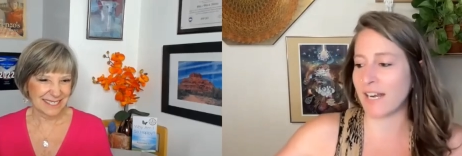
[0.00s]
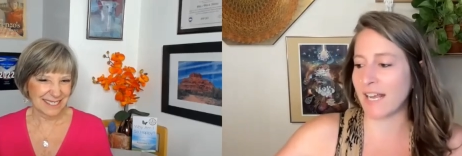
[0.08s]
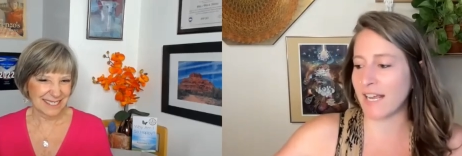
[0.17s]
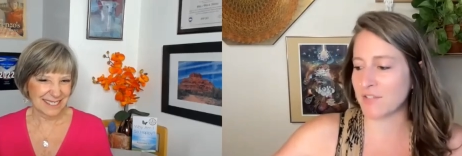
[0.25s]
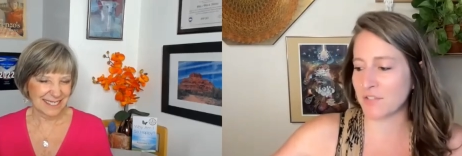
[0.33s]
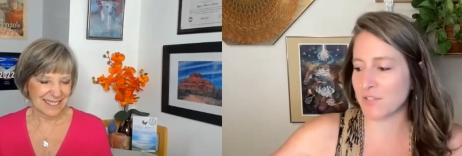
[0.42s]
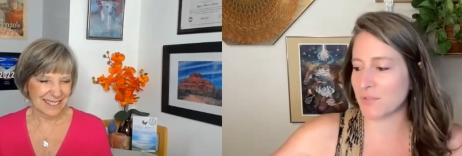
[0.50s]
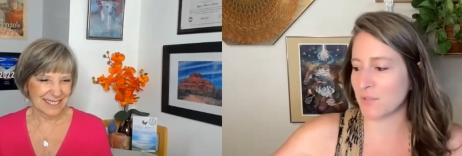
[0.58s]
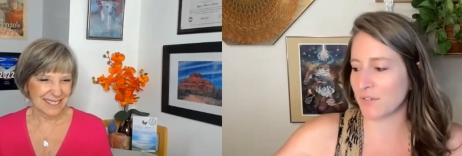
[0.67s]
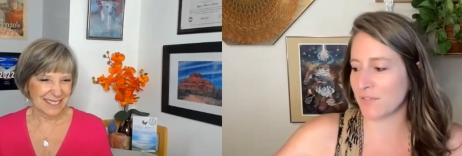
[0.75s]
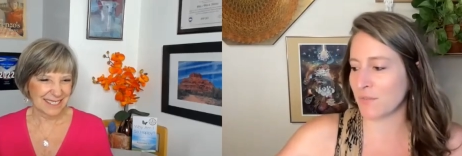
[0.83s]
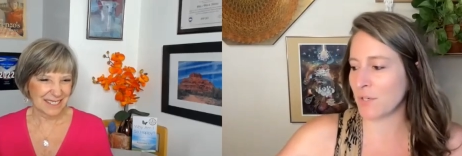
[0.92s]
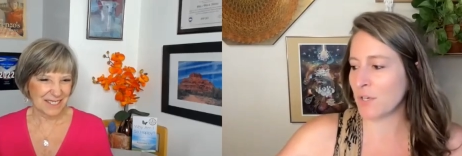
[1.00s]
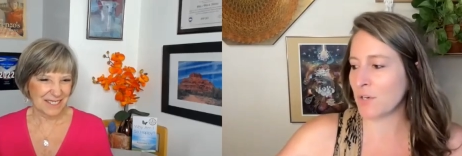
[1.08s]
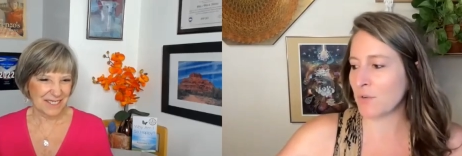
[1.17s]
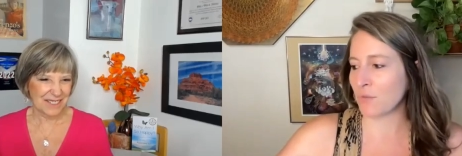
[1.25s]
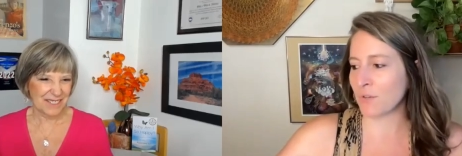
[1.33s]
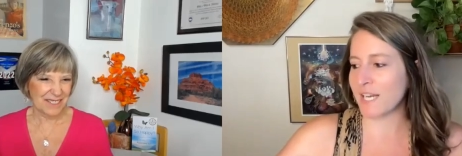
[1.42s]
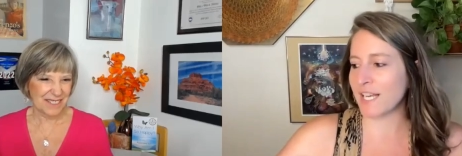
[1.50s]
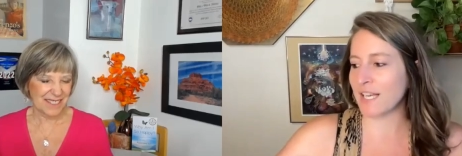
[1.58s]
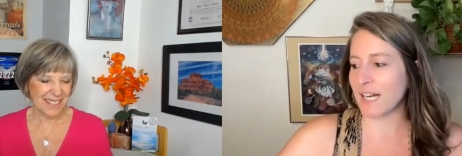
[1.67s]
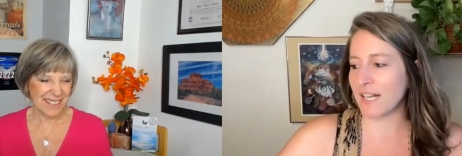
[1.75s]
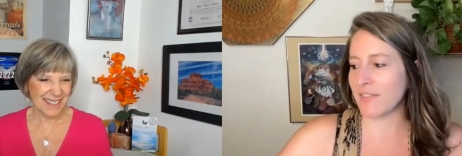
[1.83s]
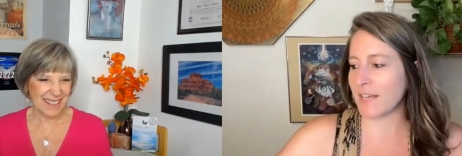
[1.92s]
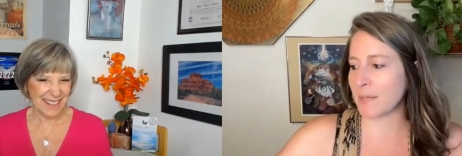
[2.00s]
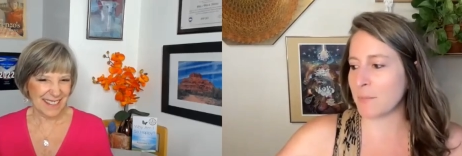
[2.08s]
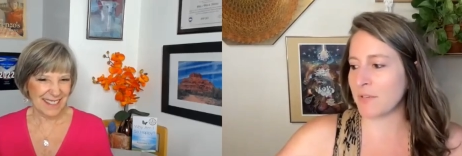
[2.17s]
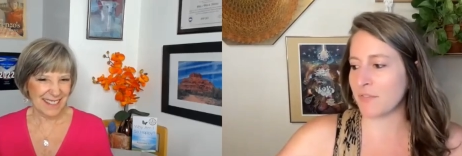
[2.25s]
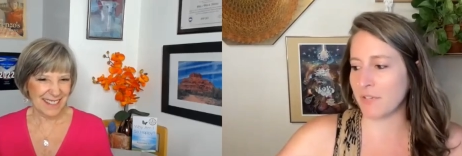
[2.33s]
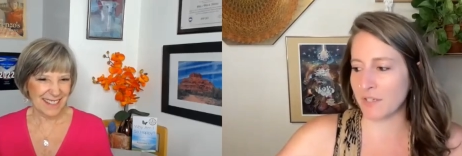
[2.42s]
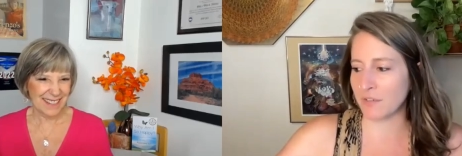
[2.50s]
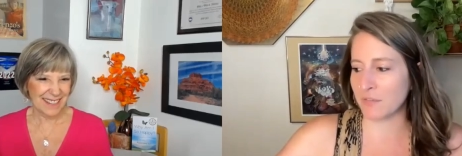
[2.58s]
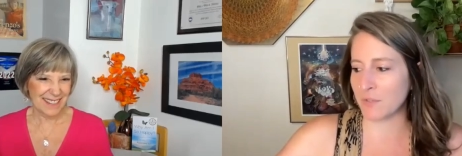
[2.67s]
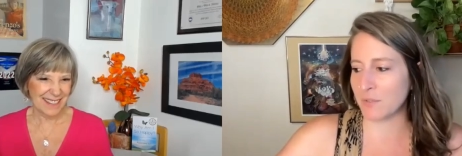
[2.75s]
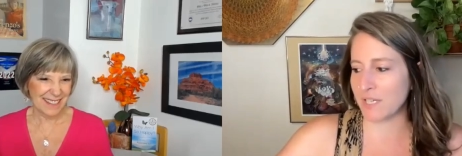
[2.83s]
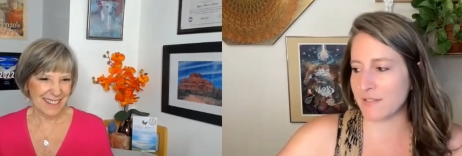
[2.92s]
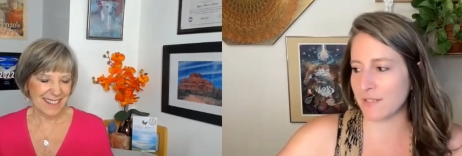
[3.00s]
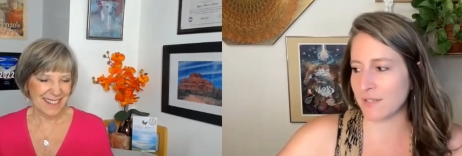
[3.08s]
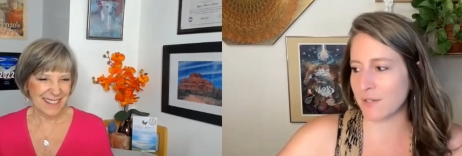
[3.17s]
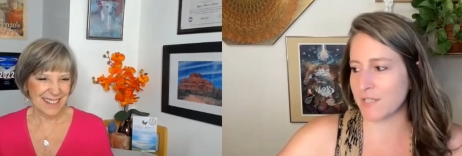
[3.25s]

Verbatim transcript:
Speaker 1: that. I actually sort of re got that epiphany a few days ago.